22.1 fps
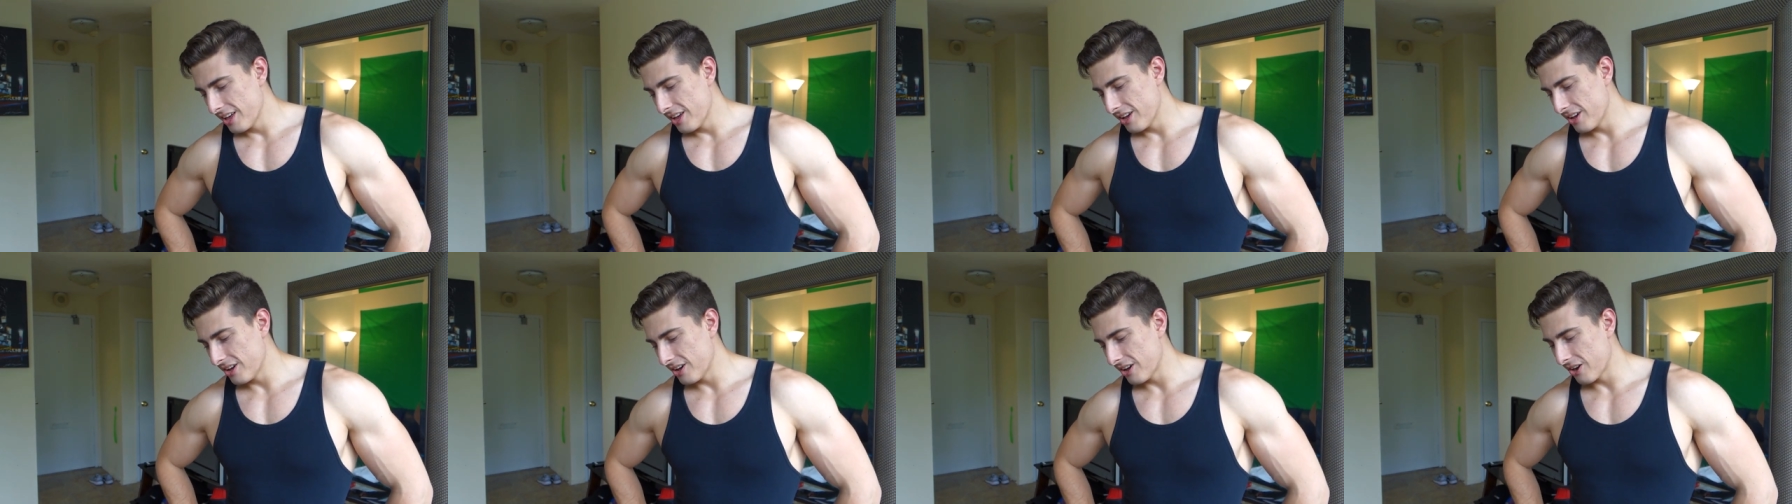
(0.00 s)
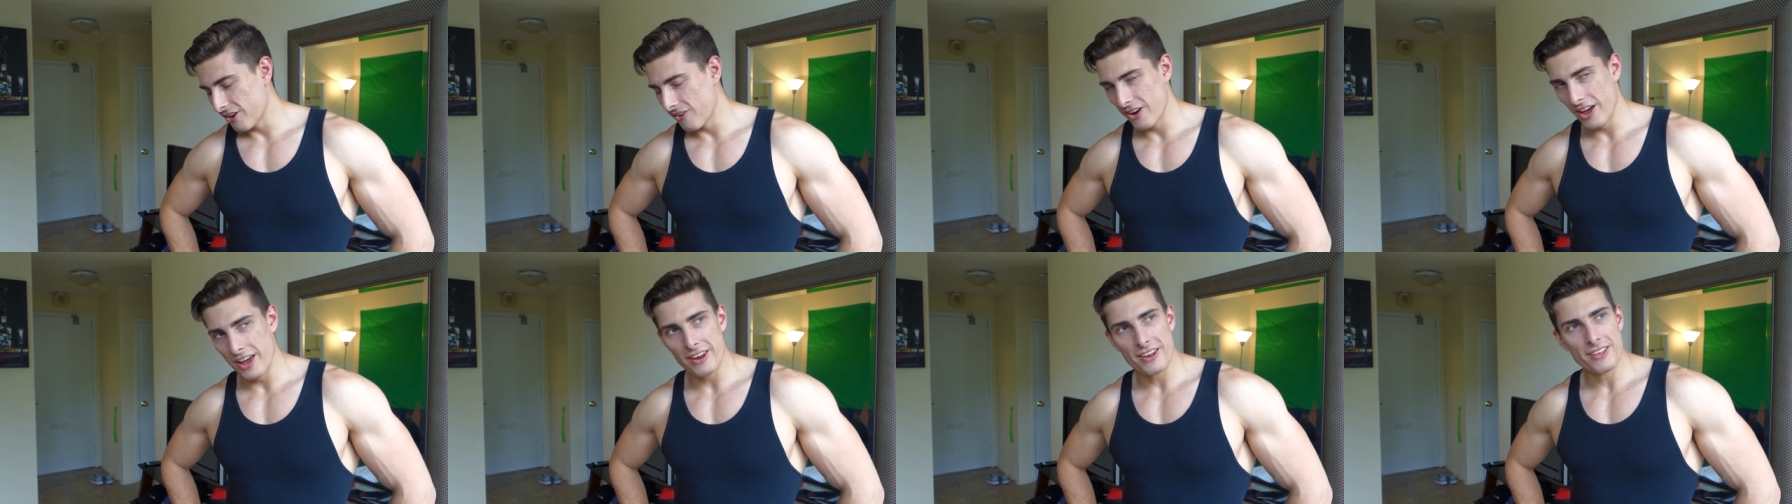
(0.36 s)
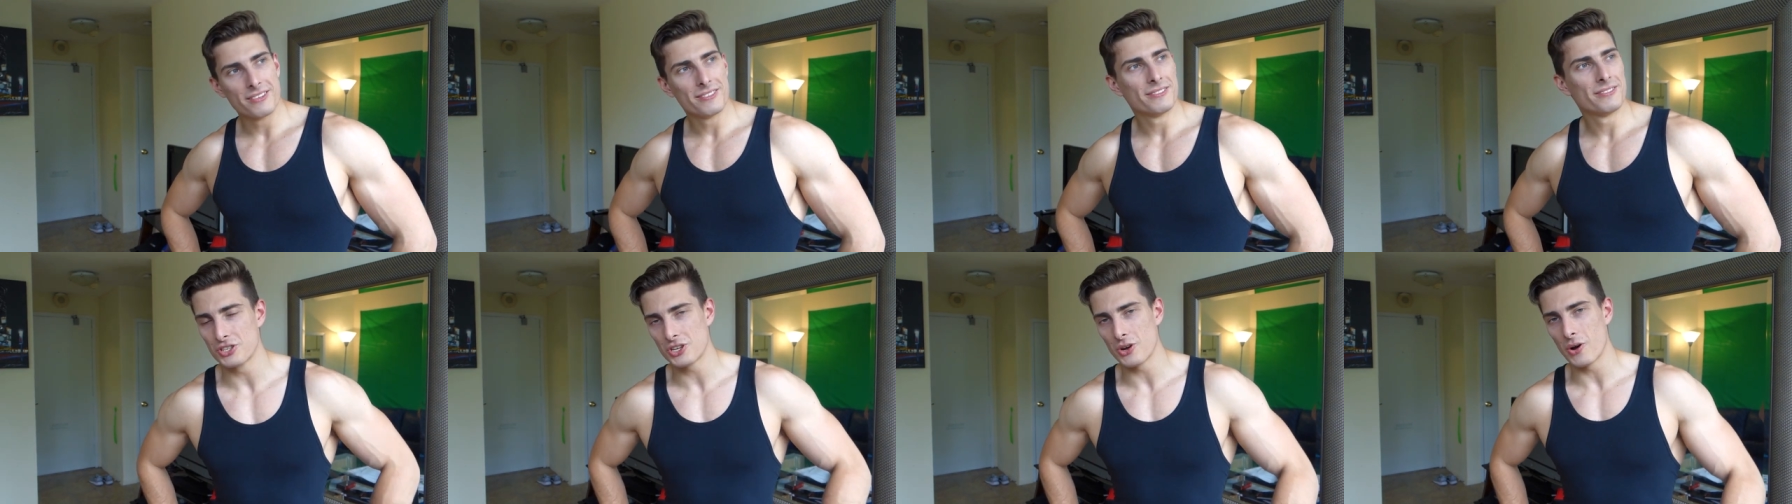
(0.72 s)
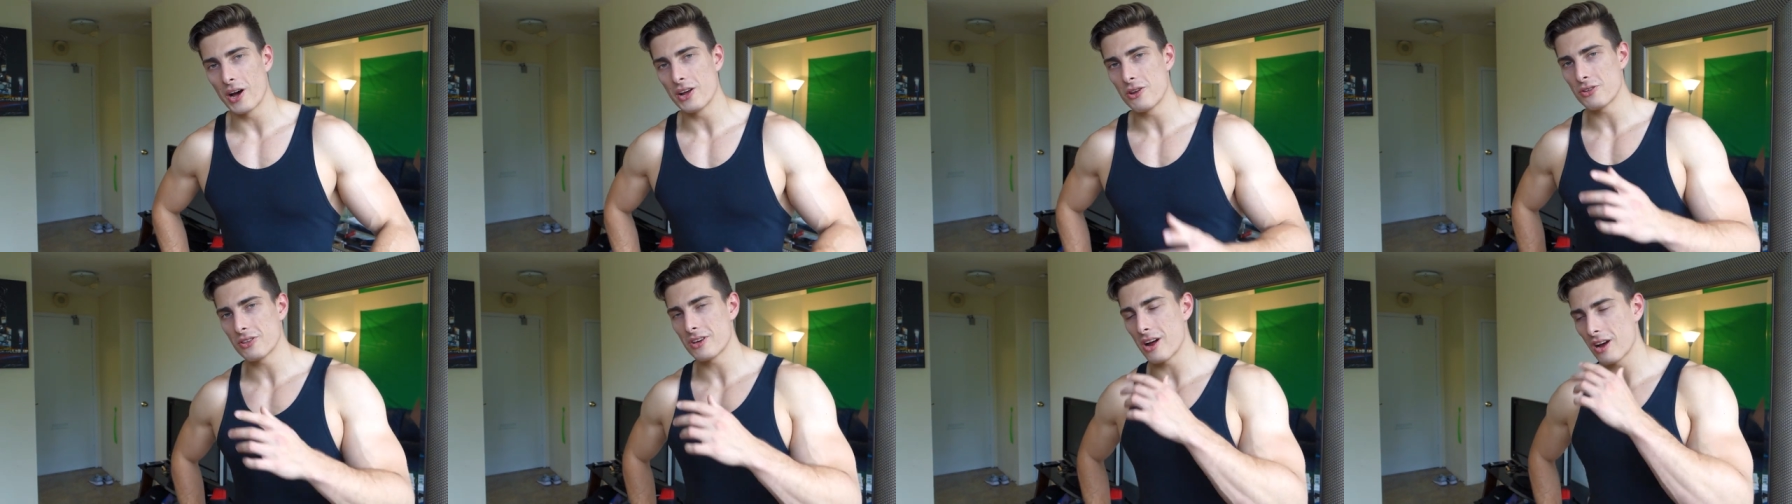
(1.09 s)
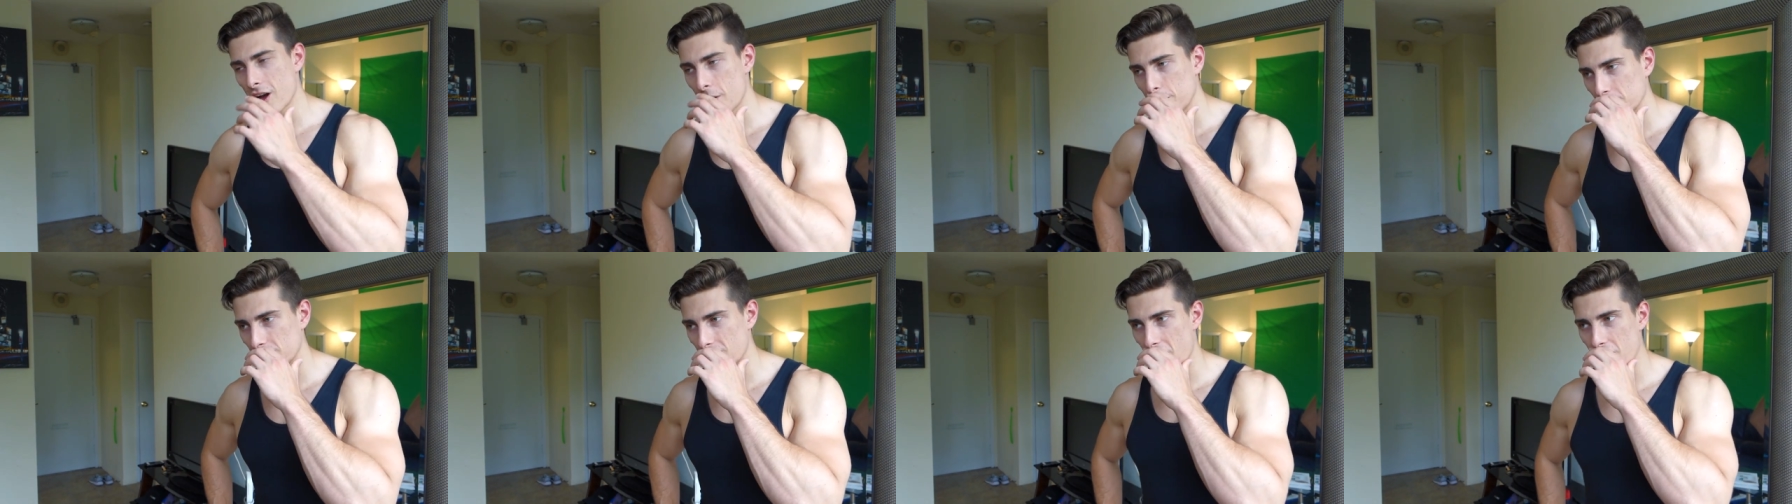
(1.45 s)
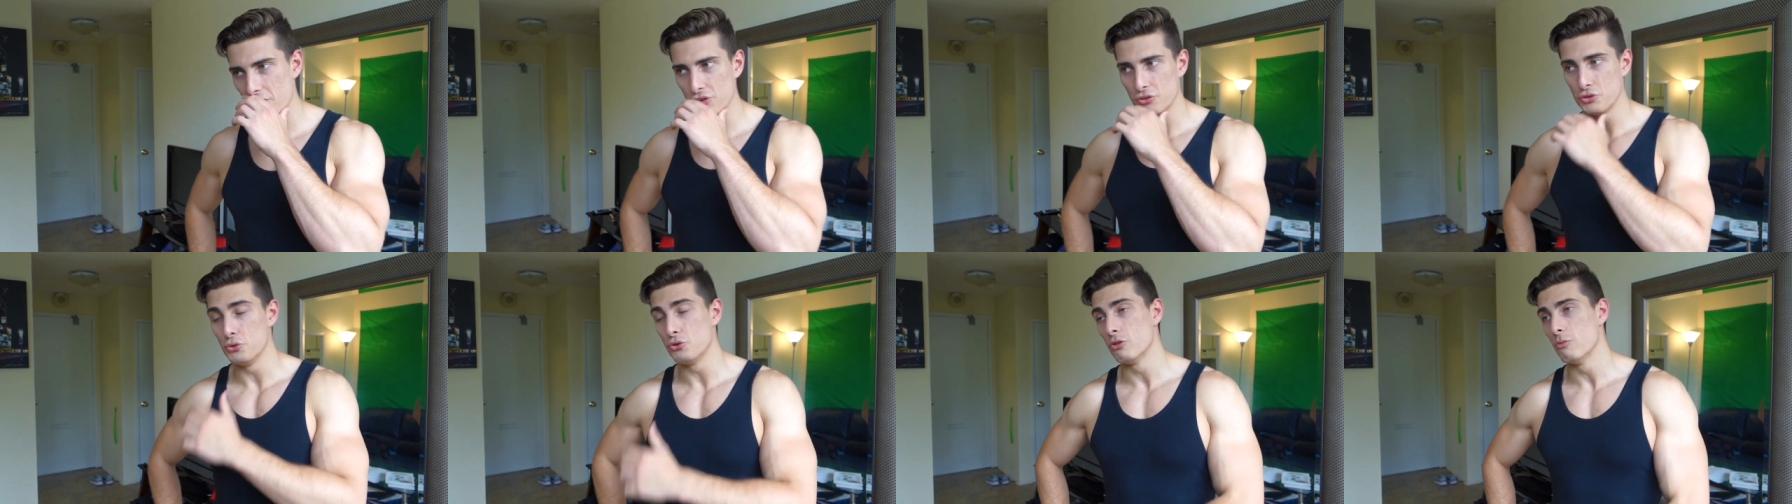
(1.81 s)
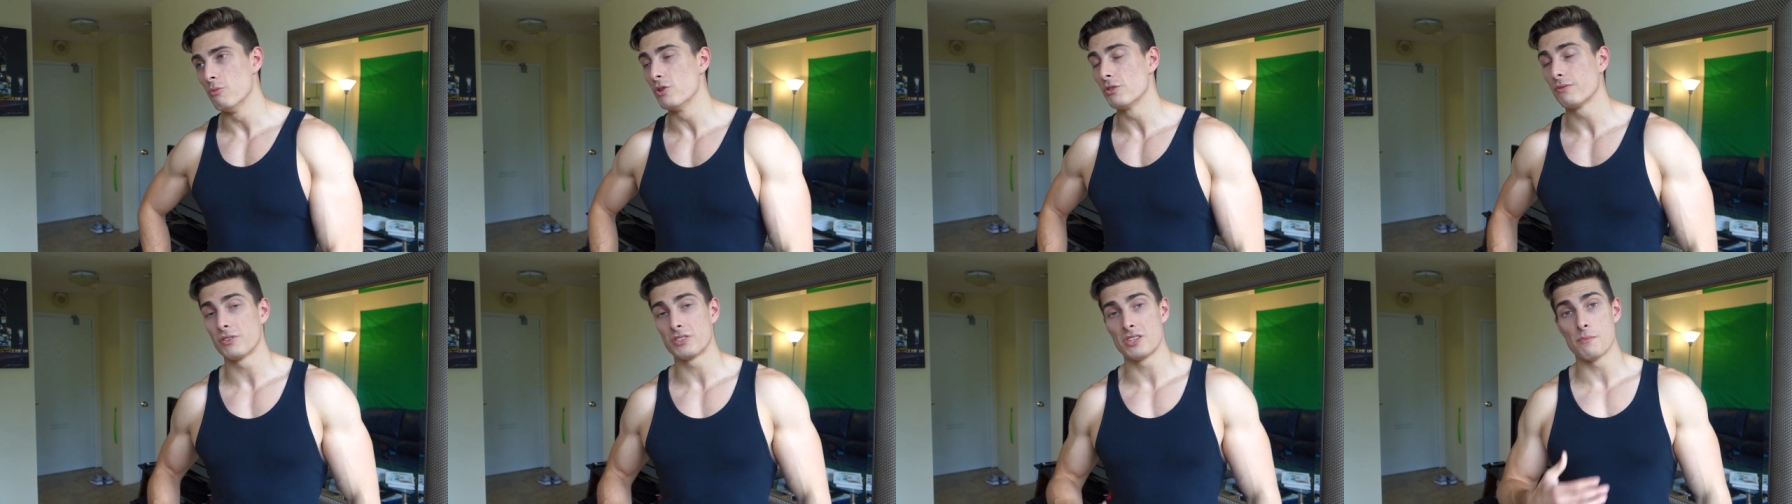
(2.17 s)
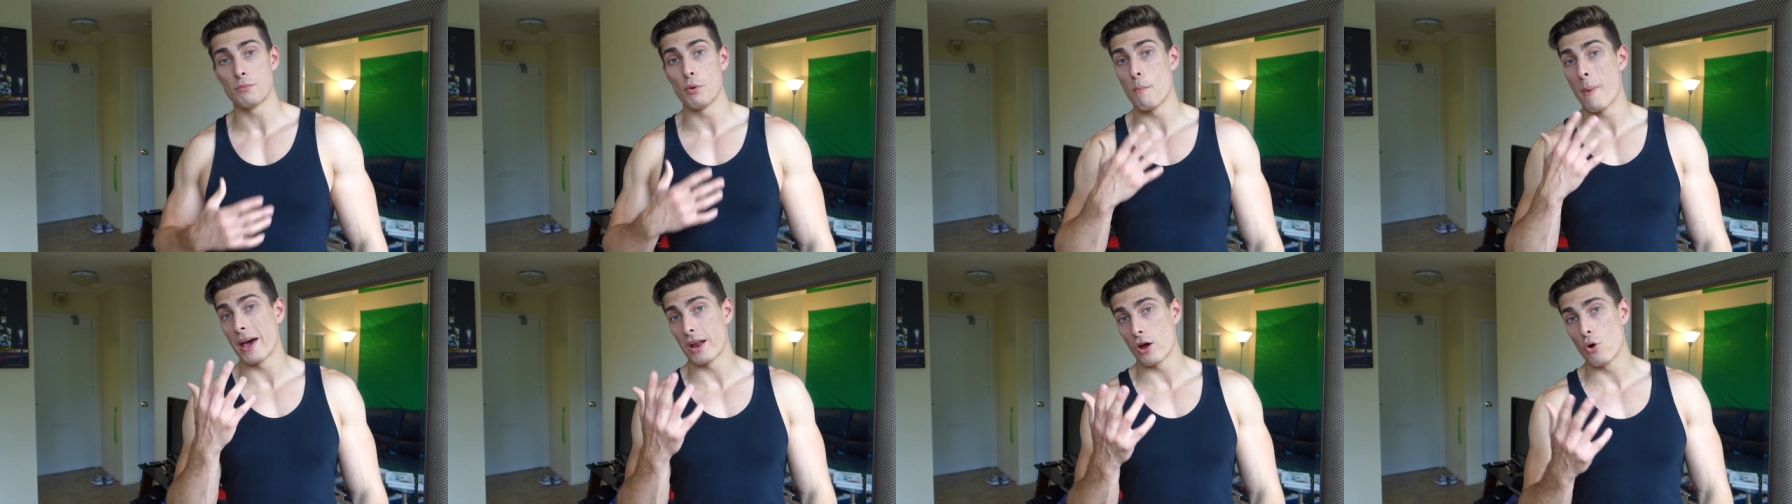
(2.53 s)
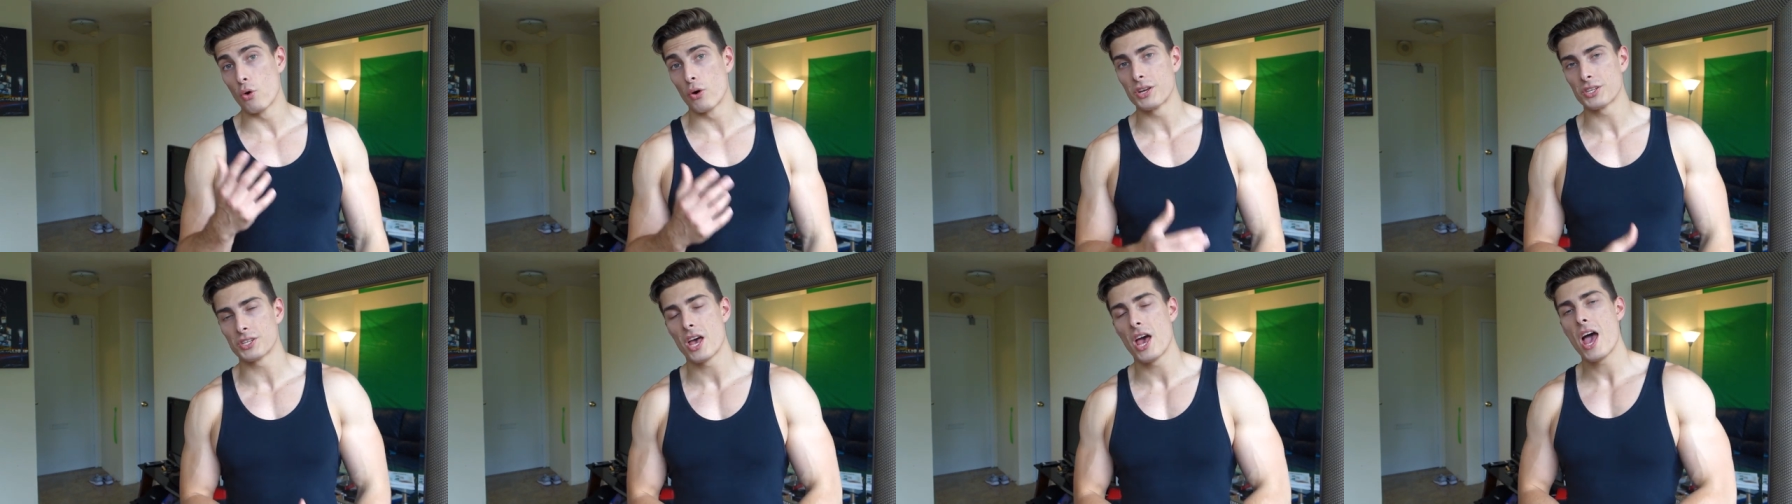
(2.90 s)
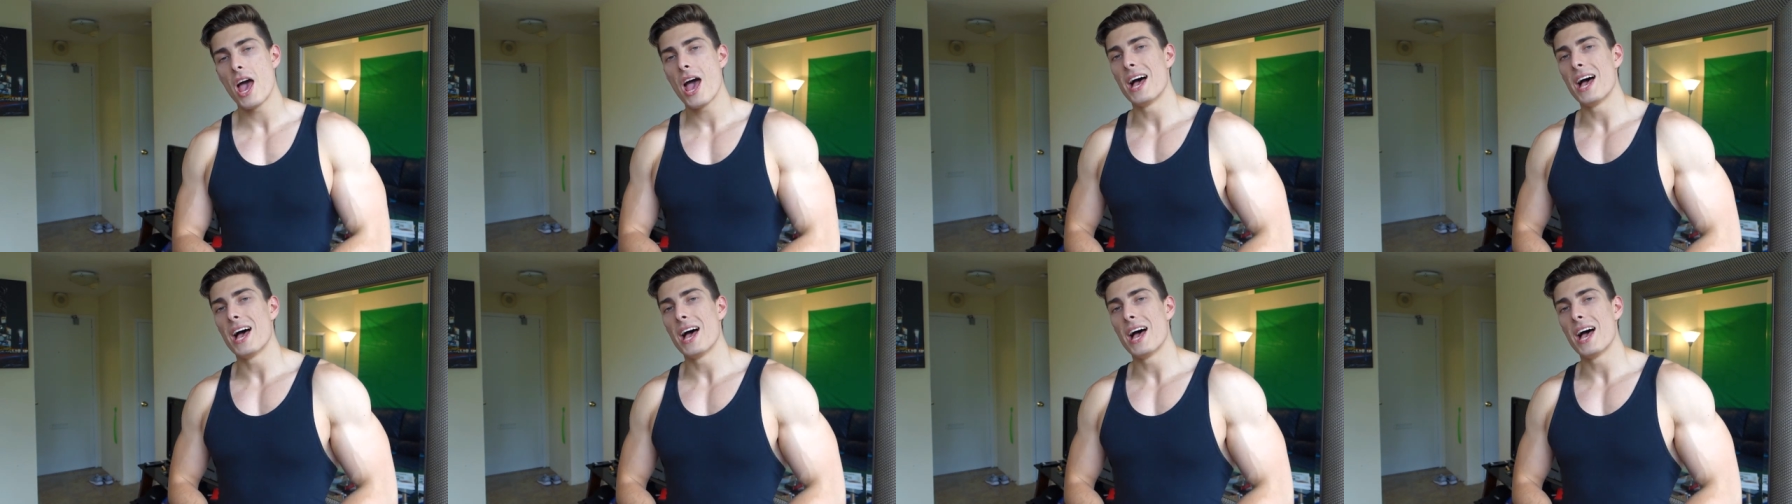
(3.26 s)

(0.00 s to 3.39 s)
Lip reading: Alright. So I know that a couple of other YouTubers, for example, Matt Ogus,